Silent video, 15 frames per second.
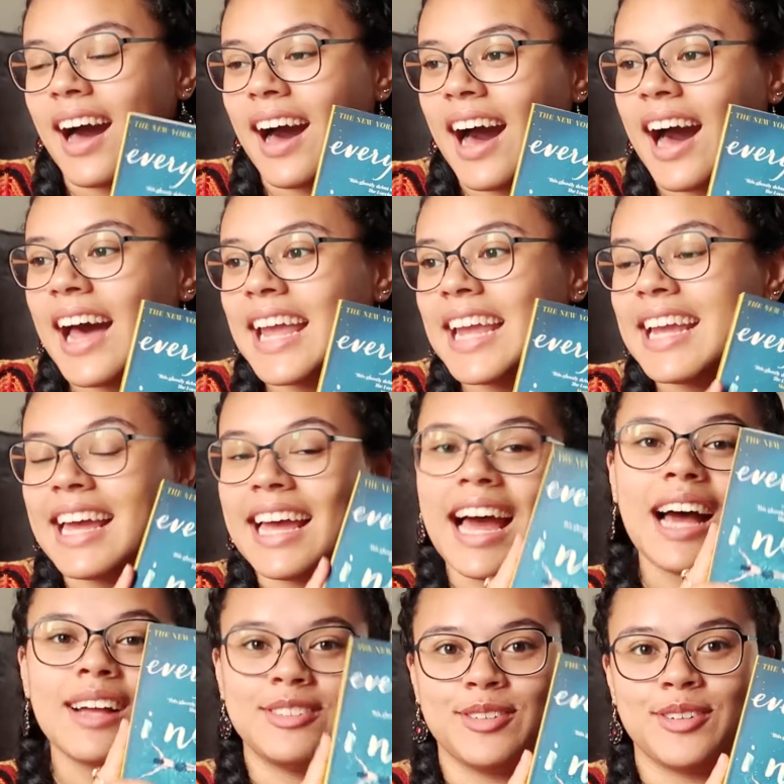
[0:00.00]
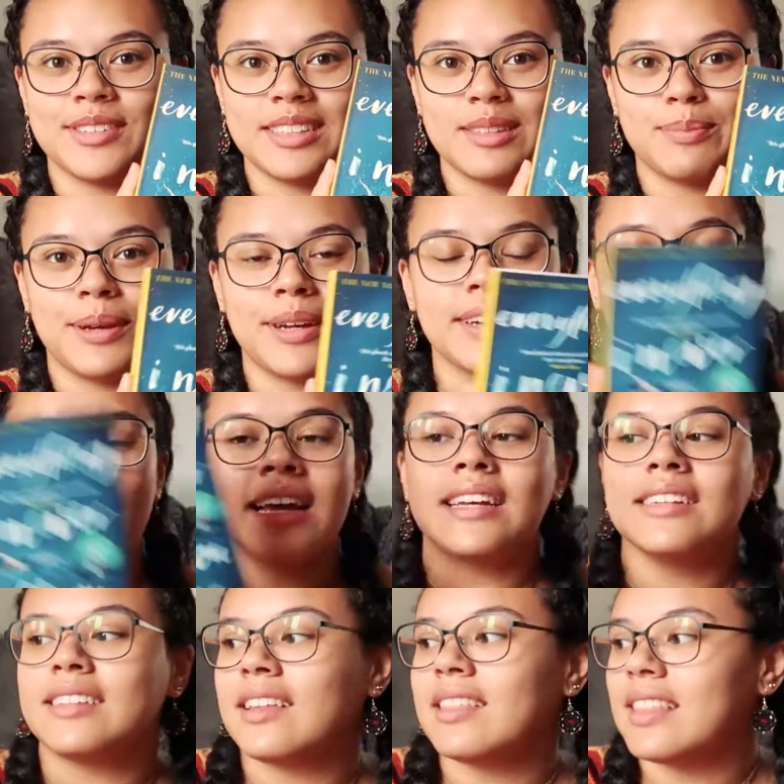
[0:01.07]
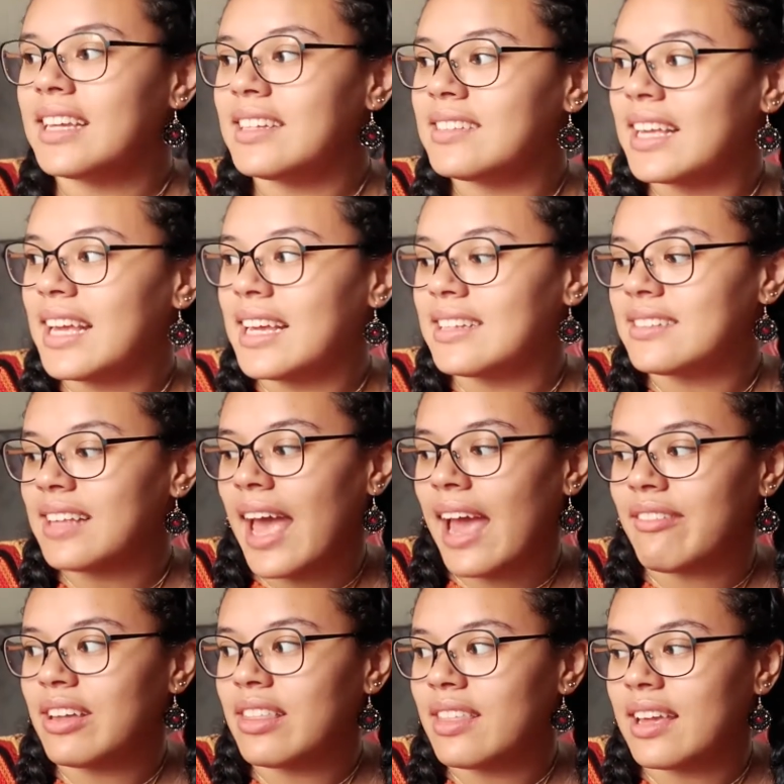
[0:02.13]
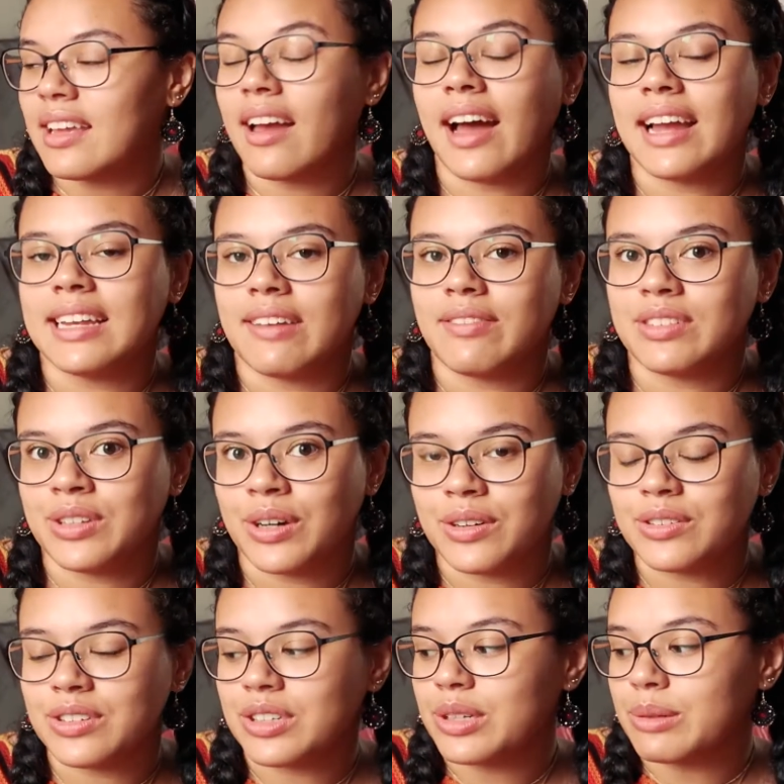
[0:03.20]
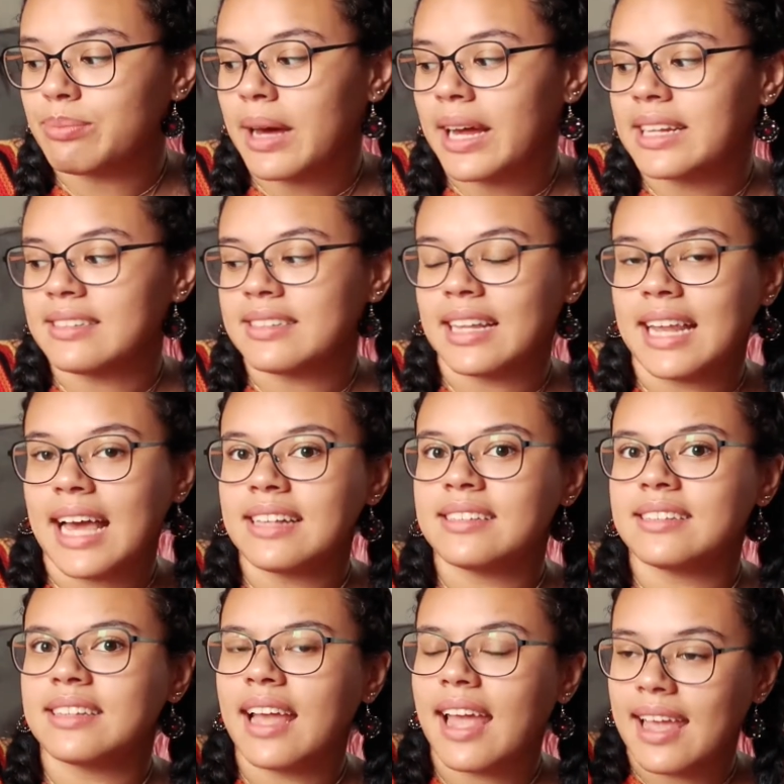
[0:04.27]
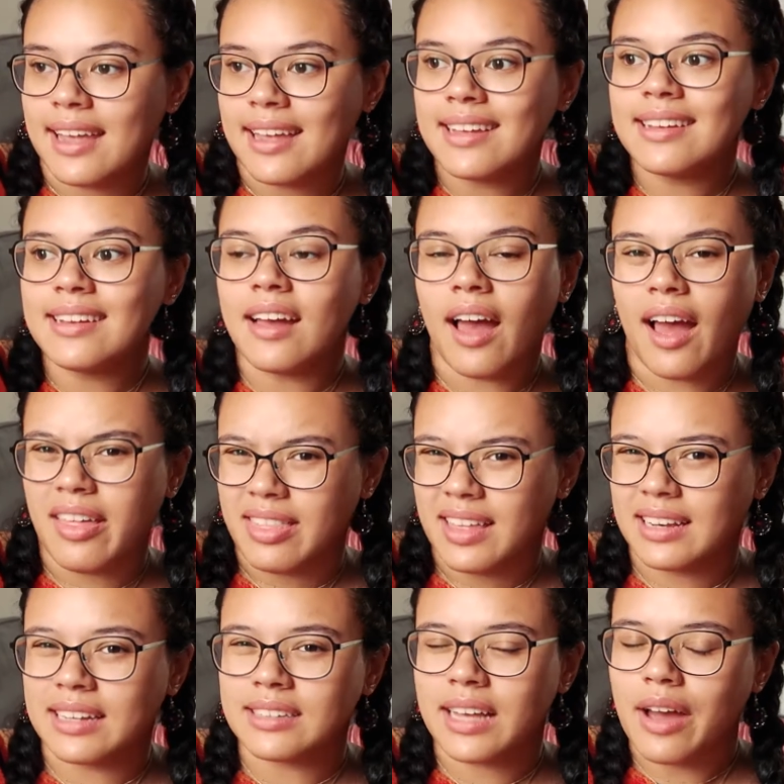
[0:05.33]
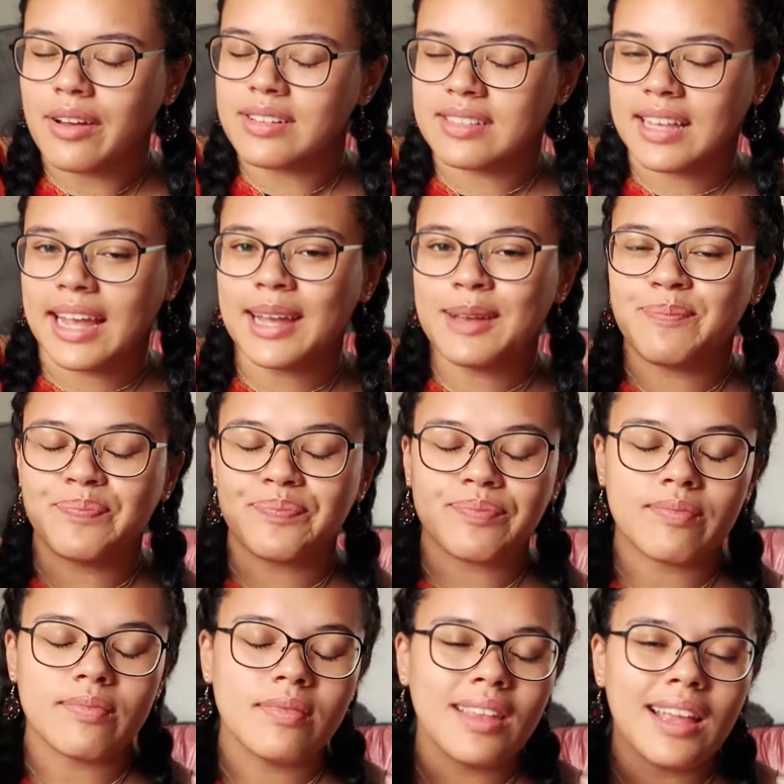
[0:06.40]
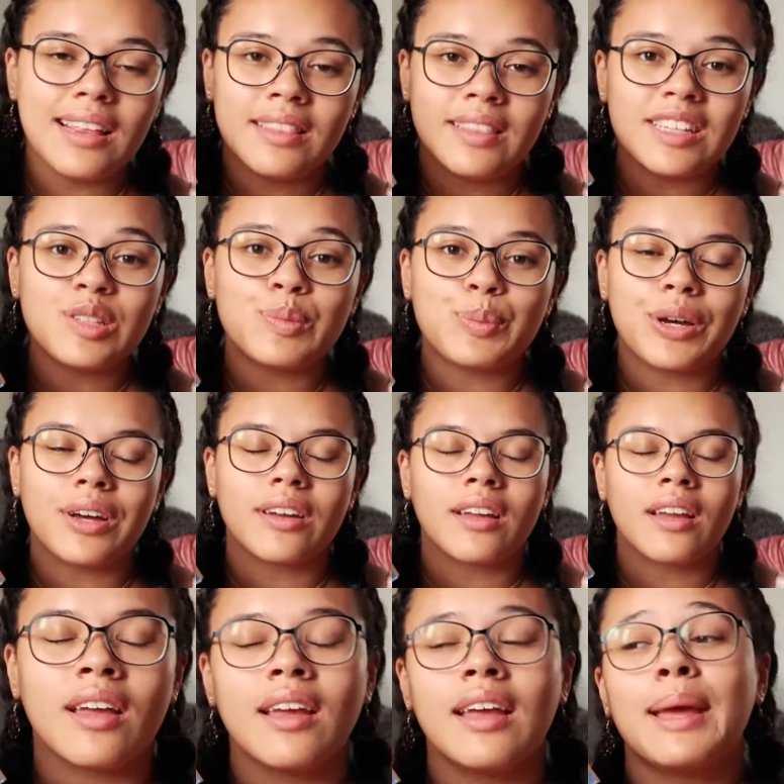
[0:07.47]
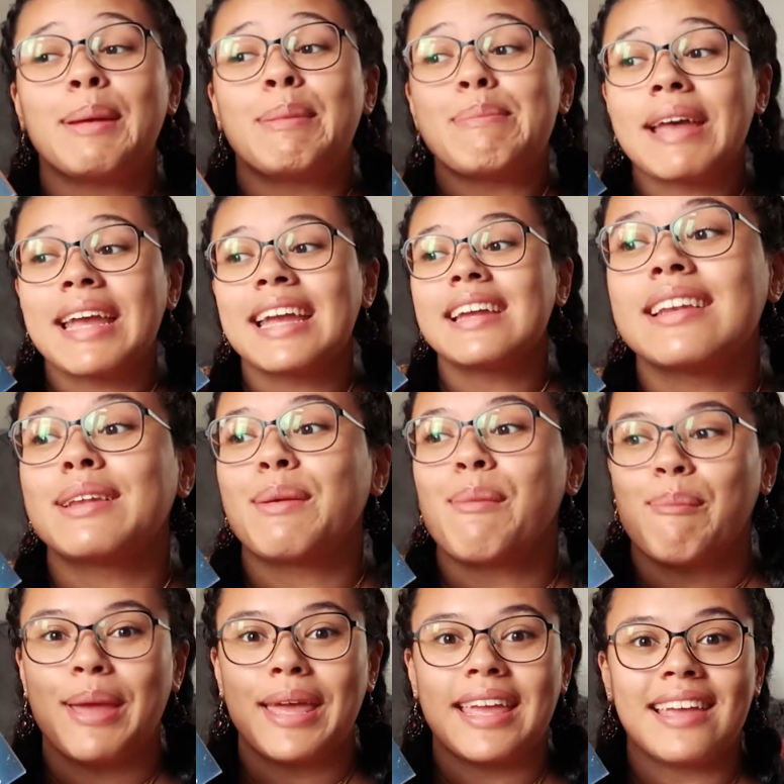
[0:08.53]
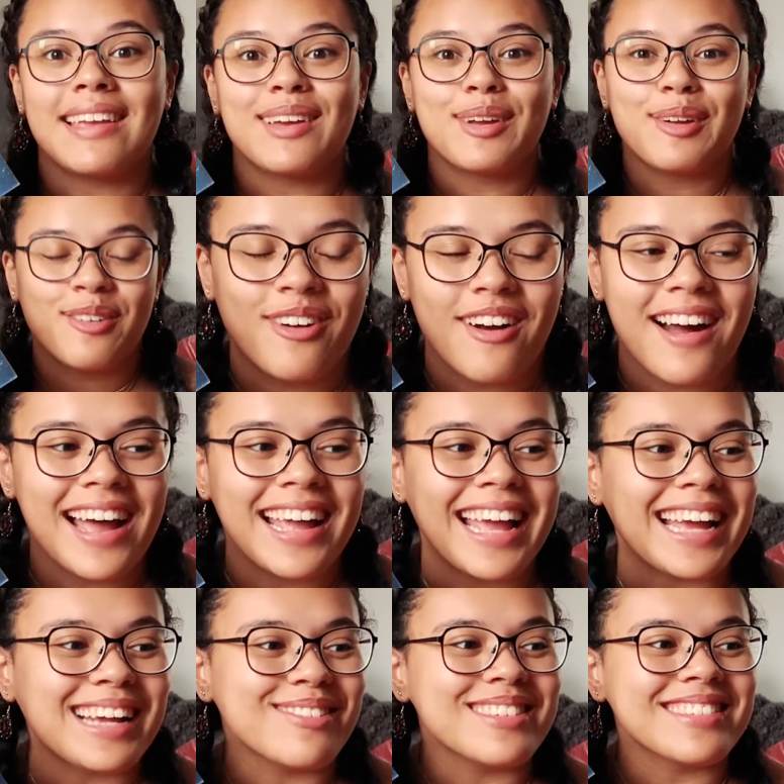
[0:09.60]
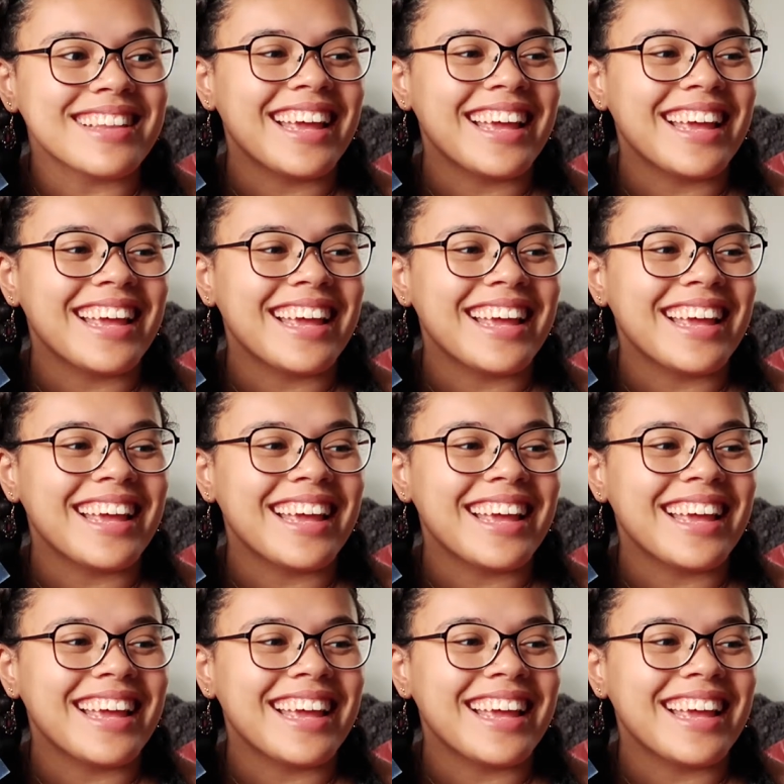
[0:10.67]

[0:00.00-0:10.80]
I adore this book. So this is Everything I Never Told You by Celeste. I think that's how you say it. This book made me cry. It was